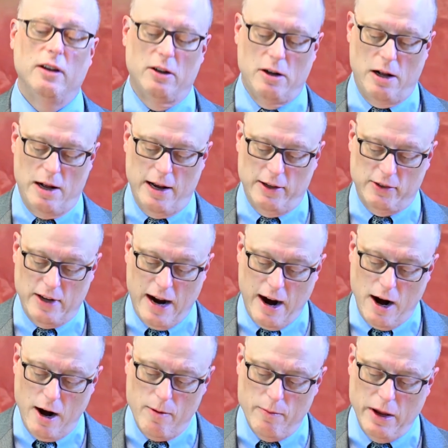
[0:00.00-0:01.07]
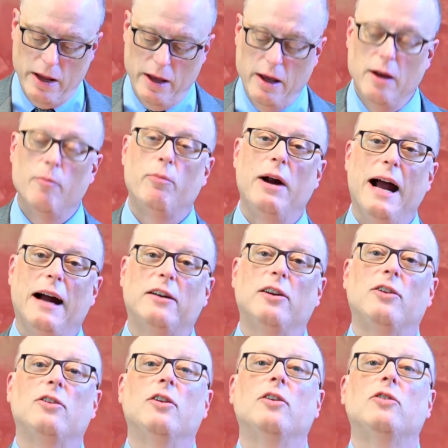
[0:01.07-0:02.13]
and cause harm,
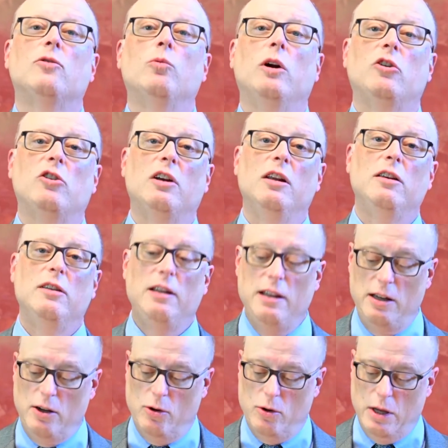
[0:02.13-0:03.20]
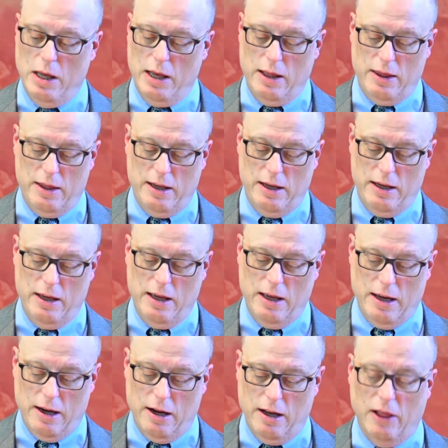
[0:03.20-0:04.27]
practices which continue the
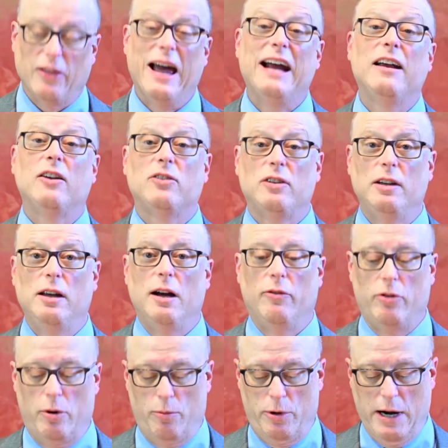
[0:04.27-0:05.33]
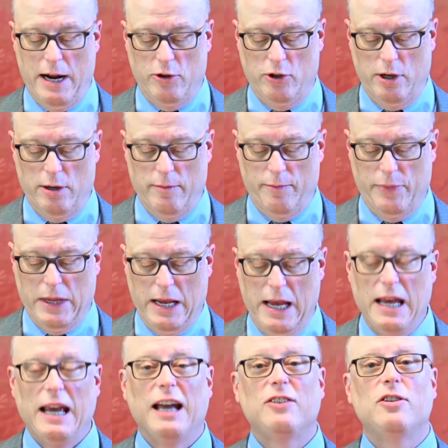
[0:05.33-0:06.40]
legacy of oppression.
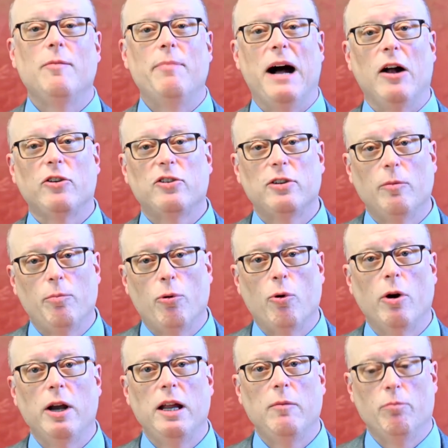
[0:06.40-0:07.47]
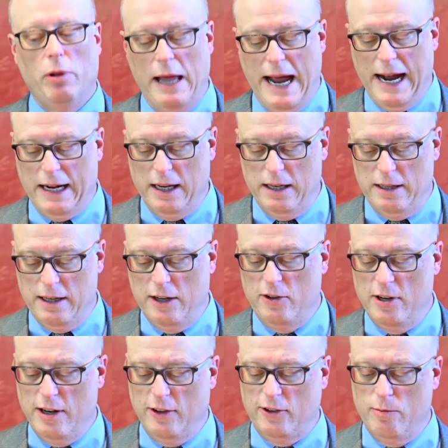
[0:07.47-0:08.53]
It's about supporting Black,
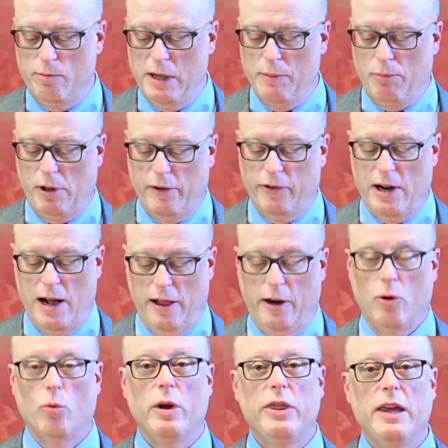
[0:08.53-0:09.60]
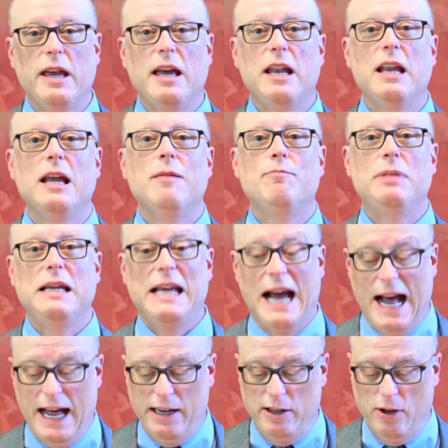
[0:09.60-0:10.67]
Indigenous, and people of color within and
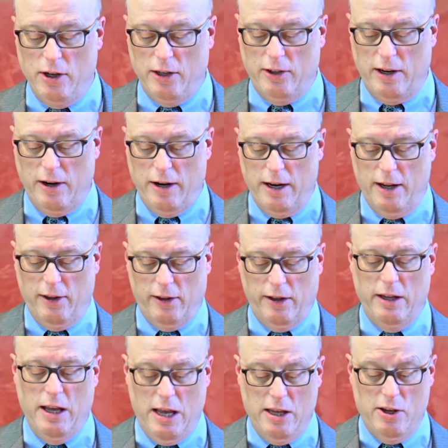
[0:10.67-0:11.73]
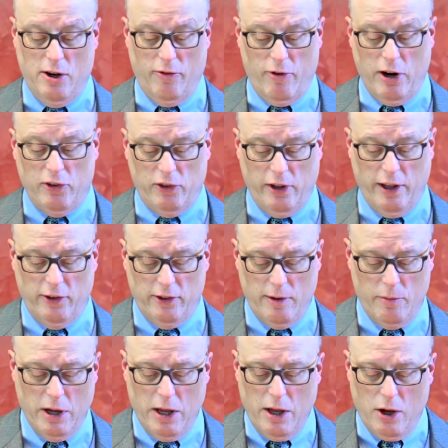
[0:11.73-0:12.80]
beyond Unitarian
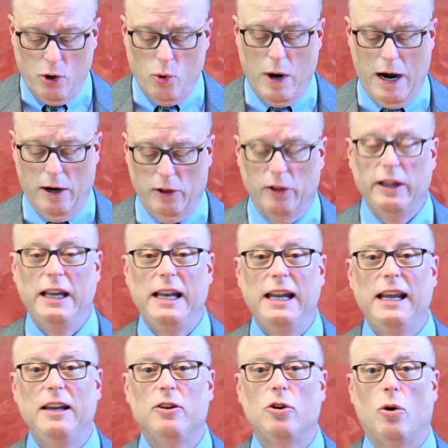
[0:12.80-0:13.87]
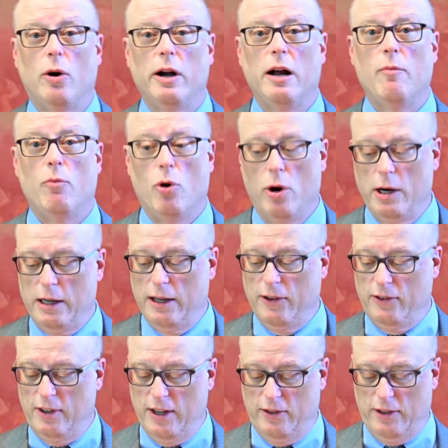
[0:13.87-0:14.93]
Universalism who are leading toward a more
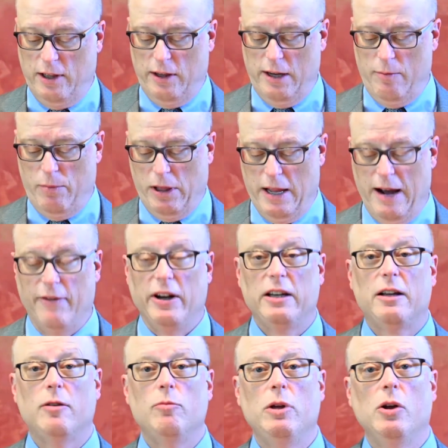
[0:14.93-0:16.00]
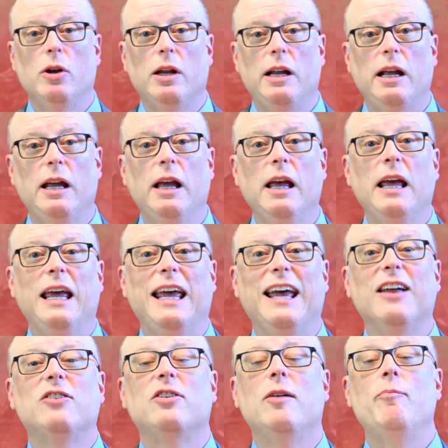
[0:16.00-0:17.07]
consistently beloved community.
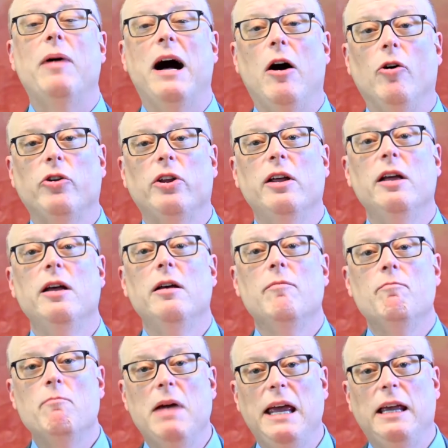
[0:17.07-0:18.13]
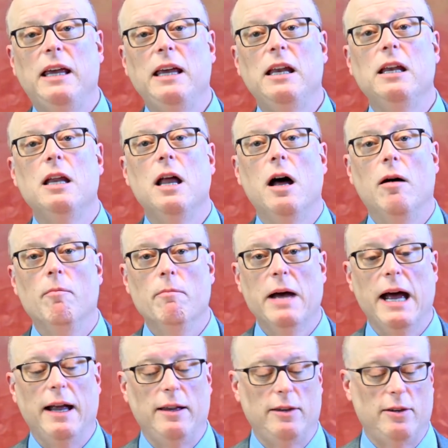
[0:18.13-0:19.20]
It's about making
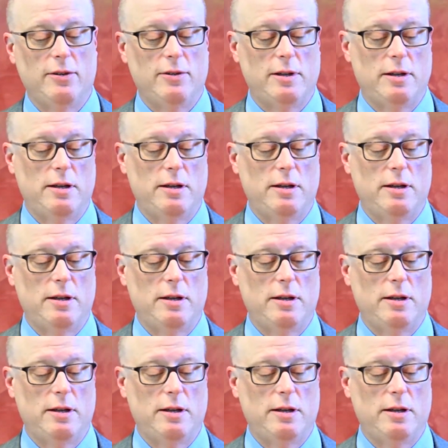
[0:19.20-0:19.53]
amends.